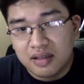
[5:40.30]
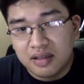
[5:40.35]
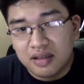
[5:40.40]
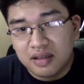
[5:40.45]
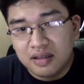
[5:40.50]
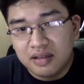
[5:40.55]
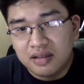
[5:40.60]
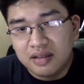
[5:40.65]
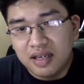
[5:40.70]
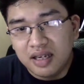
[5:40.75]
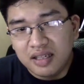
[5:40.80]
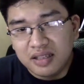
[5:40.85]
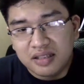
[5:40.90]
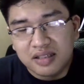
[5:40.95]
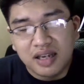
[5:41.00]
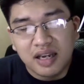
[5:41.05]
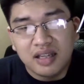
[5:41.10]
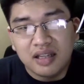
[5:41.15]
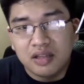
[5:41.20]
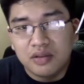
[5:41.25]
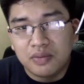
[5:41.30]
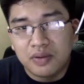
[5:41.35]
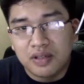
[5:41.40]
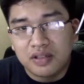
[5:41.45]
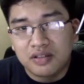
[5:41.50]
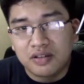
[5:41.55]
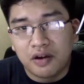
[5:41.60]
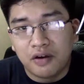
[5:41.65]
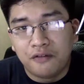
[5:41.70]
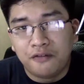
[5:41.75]
They said it
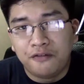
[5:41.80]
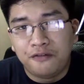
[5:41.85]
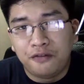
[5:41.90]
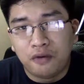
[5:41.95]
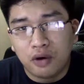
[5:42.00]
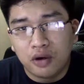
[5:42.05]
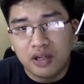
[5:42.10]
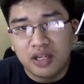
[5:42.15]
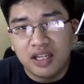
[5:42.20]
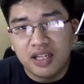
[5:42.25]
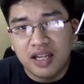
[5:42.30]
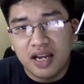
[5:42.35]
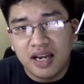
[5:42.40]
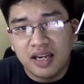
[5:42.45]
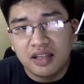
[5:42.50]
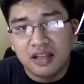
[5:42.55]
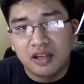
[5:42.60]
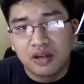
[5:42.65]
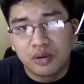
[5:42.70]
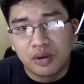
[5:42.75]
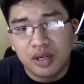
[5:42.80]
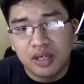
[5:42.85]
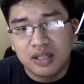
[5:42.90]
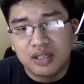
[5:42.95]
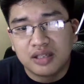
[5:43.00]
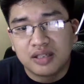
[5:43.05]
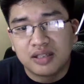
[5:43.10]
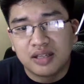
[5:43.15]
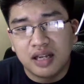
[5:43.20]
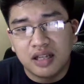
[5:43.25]
was 49 degrees
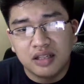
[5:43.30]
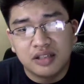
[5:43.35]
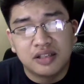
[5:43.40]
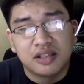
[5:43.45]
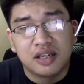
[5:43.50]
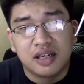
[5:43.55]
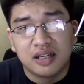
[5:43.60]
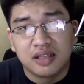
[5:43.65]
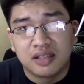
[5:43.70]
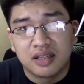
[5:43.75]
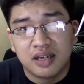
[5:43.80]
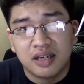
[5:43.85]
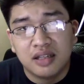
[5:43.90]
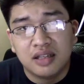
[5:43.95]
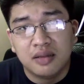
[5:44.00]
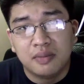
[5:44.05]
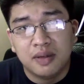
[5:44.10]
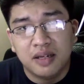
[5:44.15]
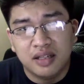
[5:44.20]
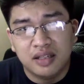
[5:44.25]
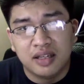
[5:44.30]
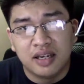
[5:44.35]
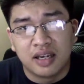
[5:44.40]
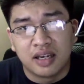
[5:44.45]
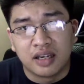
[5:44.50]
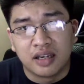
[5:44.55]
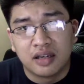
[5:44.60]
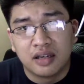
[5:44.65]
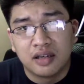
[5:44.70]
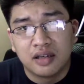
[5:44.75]
Celsius in the
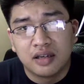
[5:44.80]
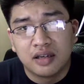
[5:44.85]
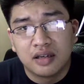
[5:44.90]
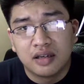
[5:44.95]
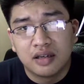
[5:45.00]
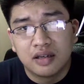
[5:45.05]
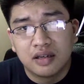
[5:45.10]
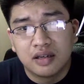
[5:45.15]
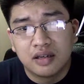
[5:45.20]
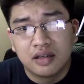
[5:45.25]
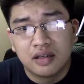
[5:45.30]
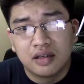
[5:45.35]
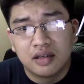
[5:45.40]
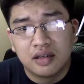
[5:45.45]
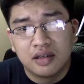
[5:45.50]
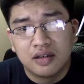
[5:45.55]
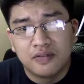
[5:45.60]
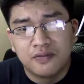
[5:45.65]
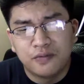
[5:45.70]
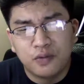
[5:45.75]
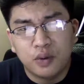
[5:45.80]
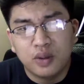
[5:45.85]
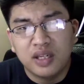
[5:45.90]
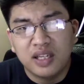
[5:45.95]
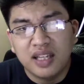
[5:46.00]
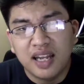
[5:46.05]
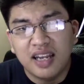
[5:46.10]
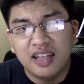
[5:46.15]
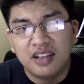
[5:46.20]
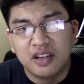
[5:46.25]
building.
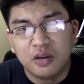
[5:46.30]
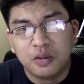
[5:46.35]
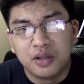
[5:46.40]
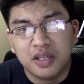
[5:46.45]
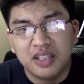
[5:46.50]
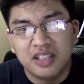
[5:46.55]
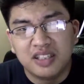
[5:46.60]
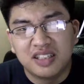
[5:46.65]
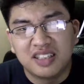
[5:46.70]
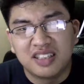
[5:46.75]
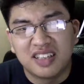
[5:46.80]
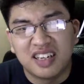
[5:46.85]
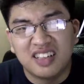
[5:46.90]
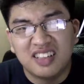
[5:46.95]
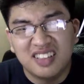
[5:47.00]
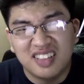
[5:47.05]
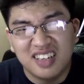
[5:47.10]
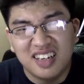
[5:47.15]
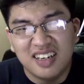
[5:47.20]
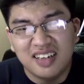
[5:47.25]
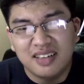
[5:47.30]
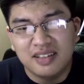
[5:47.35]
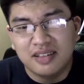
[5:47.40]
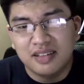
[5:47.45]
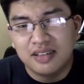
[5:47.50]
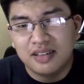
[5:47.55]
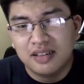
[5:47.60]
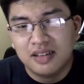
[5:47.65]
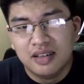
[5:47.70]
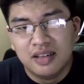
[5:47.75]
49 degrees
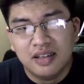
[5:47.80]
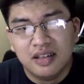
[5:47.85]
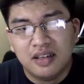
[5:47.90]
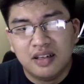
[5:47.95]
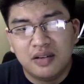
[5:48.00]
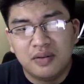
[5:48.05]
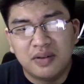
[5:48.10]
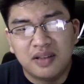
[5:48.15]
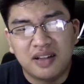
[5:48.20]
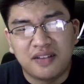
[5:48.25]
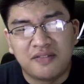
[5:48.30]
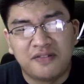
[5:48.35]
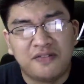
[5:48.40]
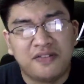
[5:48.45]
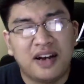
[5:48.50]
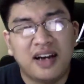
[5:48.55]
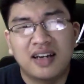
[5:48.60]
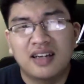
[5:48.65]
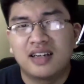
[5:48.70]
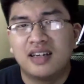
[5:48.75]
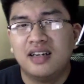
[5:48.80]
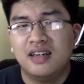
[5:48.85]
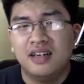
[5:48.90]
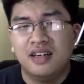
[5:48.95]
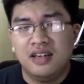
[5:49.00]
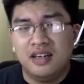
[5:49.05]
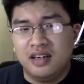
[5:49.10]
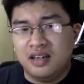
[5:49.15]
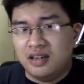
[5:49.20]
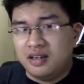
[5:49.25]
Celsius? What the fuck?
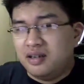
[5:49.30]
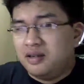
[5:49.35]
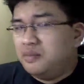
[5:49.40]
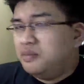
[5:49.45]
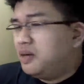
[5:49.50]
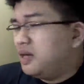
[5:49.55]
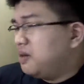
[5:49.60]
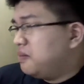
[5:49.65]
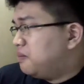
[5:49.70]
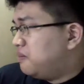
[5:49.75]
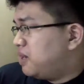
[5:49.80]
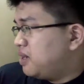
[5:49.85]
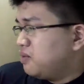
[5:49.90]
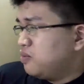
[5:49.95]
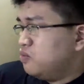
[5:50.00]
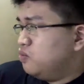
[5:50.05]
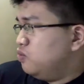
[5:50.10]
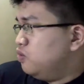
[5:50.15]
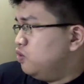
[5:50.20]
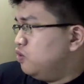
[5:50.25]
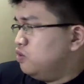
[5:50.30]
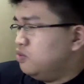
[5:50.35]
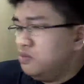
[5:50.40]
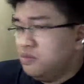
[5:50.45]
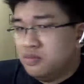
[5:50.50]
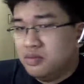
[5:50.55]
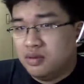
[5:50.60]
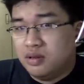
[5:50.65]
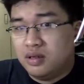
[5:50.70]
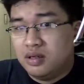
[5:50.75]
My
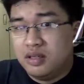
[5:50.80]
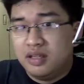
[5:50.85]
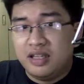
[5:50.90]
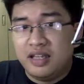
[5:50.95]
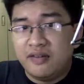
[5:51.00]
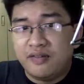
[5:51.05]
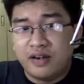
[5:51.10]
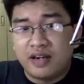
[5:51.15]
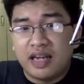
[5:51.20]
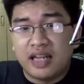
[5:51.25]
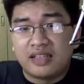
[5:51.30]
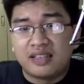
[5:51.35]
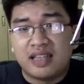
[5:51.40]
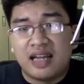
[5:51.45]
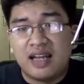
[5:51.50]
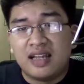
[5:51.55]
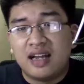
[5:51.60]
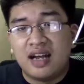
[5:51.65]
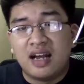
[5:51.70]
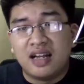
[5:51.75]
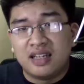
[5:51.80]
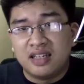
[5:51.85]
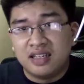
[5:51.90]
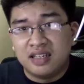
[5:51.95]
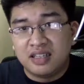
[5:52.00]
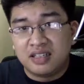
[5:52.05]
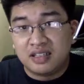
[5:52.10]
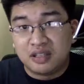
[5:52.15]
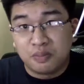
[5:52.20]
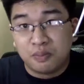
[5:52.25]
room never gets that hot, and
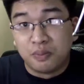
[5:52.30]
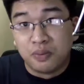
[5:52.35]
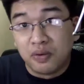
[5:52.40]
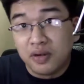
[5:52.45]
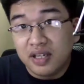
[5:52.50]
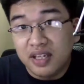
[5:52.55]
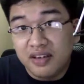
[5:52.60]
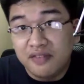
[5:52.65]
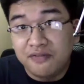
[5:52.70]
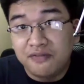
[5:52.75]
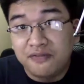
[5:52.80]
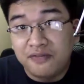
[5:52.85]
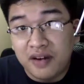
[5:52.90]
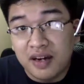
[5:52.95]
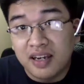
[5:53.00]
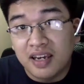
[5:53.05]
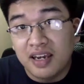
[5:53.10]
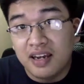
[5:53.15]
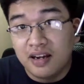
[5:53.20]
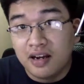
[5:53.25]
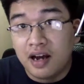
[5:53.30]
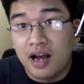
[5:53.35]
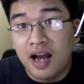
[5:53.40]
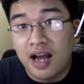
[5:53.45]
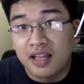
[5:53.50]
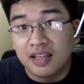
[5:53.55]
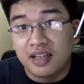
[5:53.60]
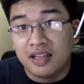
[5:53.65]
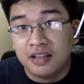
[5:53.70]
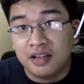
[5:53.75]
it's pretty fucking
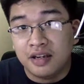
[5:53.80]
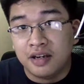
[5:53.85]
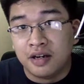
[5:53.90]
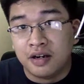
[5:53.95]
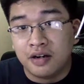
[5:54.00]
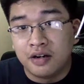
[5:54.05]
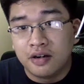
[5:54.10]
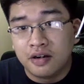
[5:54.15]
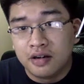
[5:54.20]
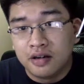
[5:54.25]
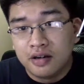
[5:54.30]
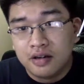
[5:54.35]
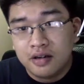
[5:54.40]
hot in here.